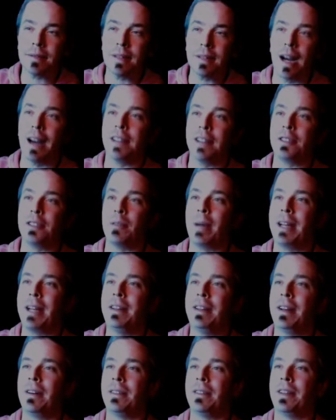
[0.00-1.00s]
All right, so my
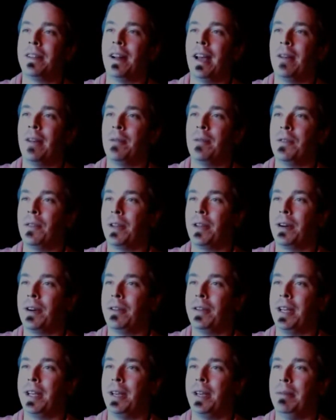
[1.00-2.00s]
dinner tonight was
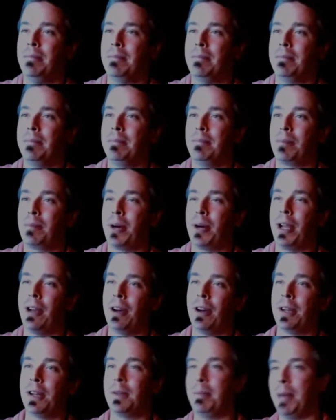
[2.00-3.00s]
literally
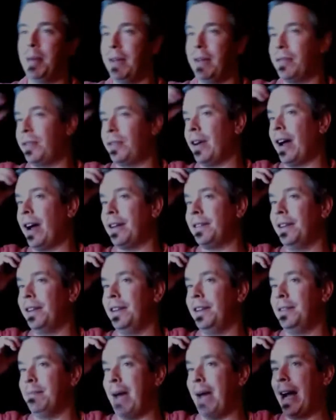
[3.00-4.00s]
pre-cooked beef
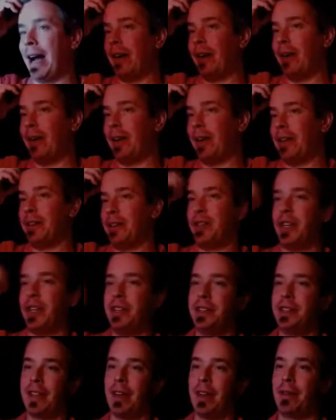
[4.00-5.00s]
sausage, macaroni and cheese
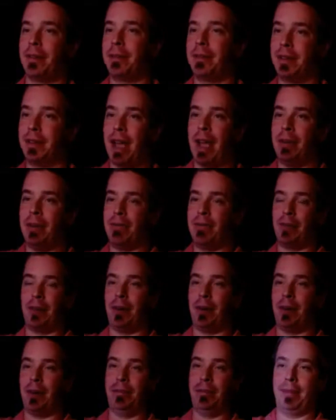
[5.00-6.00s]
that came
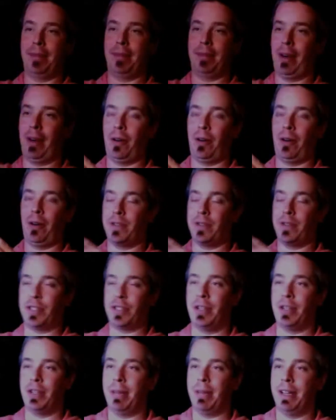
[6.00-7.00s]
from, I don't know if it was
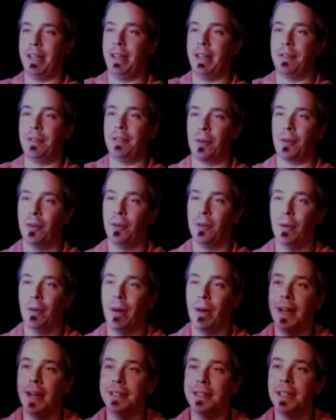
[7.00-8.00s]
Jimmy Dean's or who it
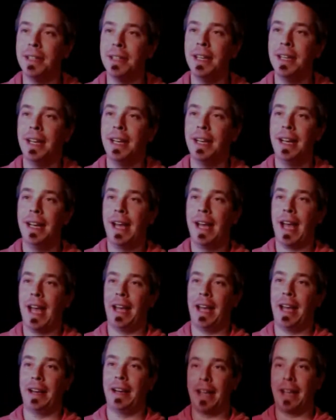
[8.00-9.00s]
was, and
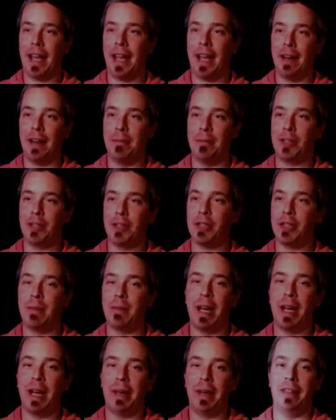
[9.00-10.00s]
a can of Bush's
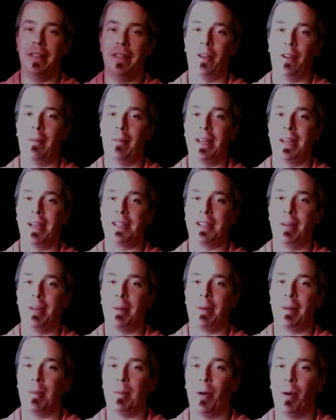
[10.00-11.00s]
baked beans all mixed up in
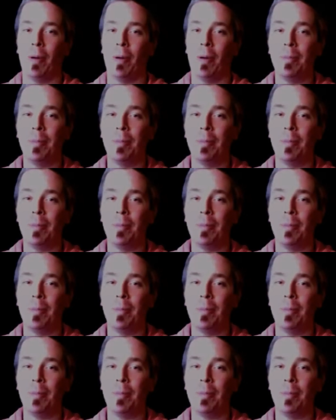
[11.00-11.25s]
a bowl.